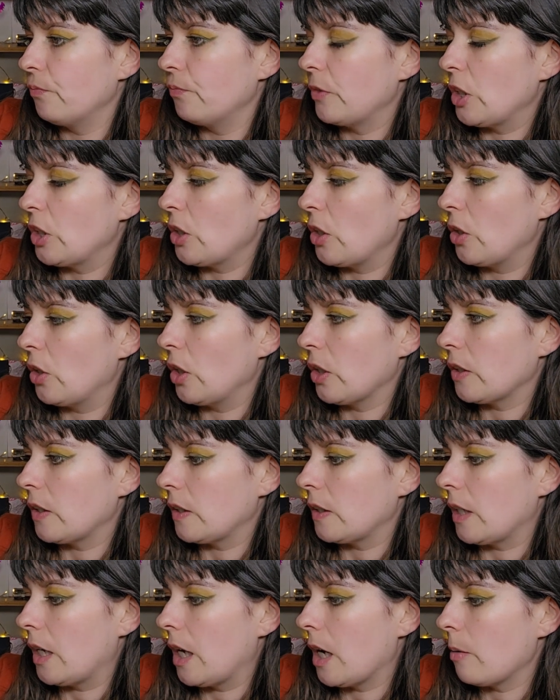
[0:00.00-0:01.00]
They don't look
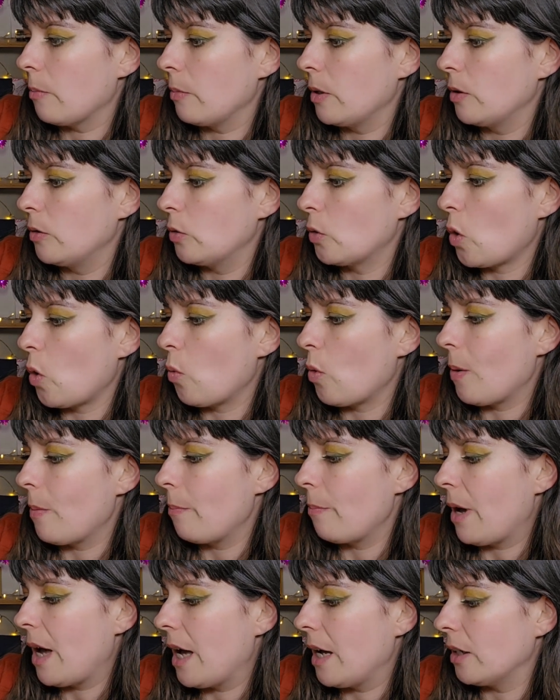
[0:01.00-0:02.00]
the same. Not
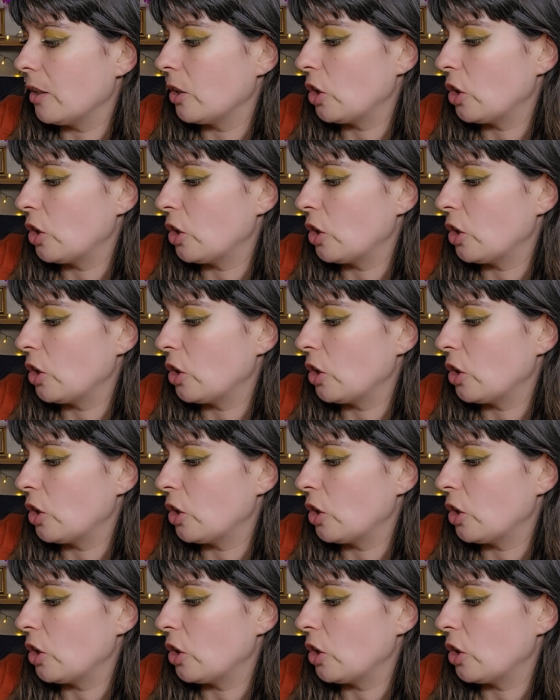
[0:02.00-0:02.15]
one matte